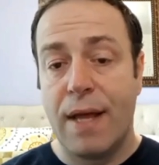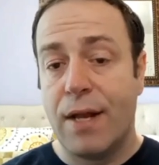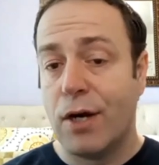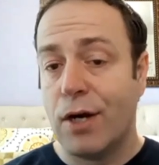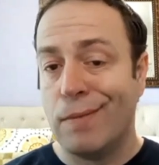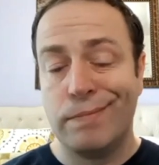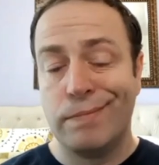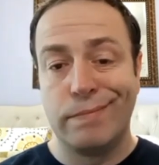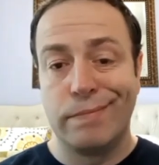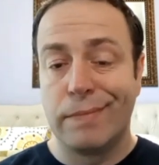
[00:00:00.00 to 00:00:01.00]
her
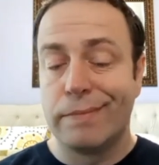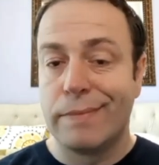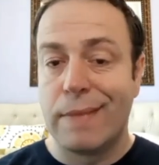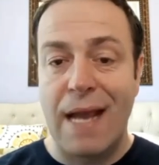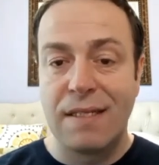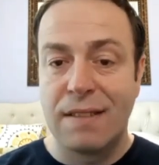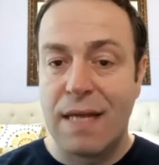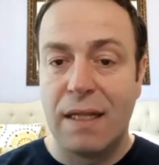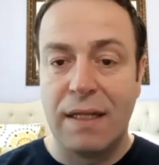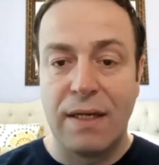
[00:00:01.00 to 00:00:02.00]

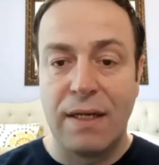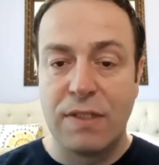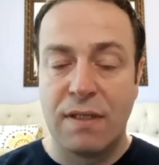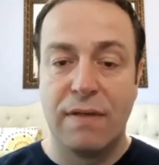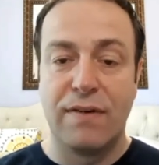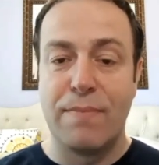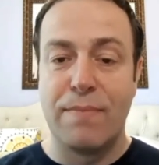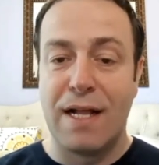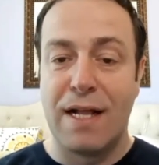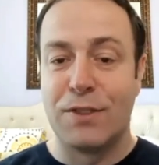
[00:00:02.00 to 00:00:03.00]
accidentally, was delivering
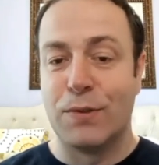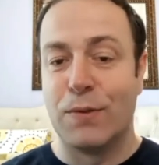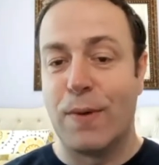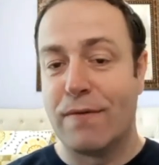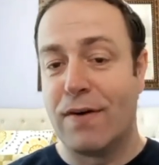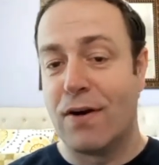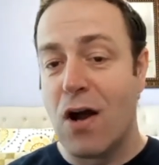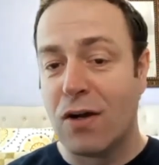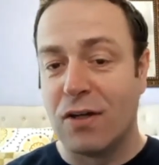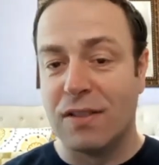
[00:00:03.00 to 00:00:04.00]
mail to one of her
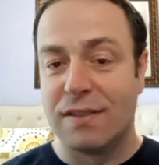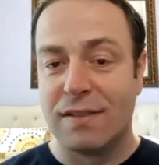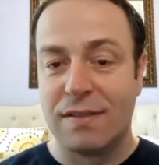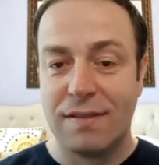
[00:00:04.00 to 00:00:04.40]
uncles.